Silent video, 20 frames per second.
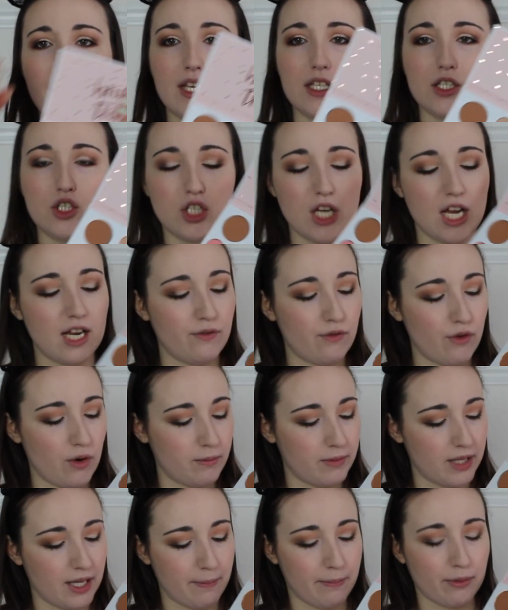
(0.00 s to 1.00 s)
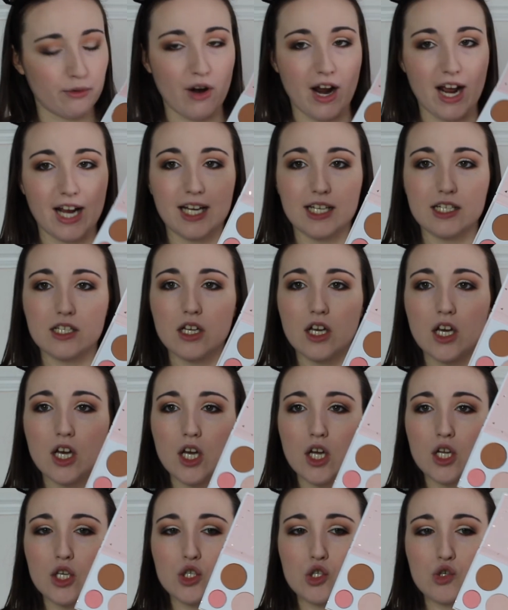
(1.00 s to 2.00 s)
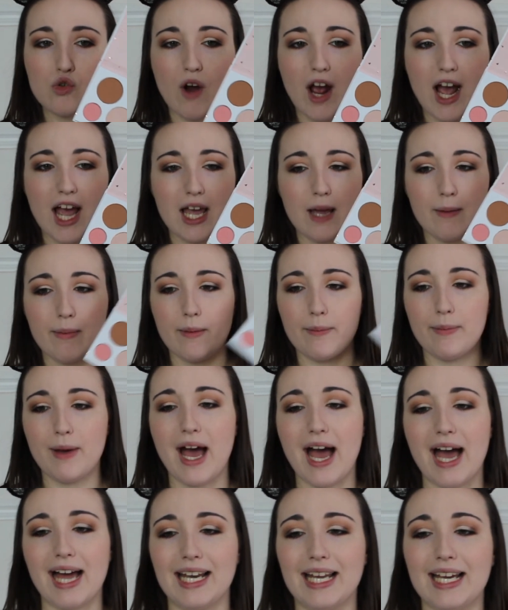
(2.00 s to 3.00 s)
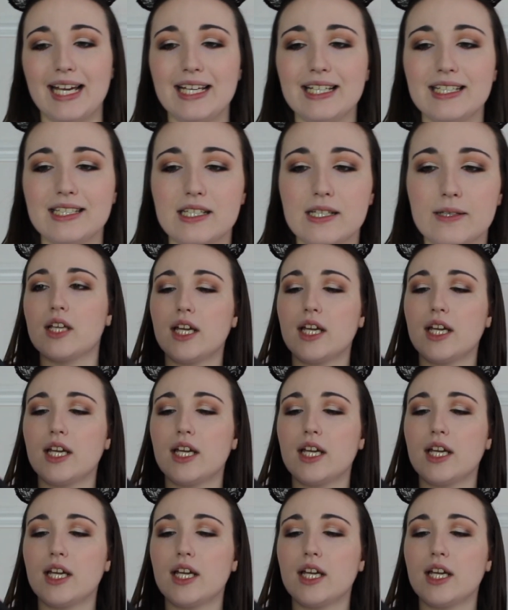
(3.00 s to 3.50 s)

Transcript: this shade from the Bride Tribe palette.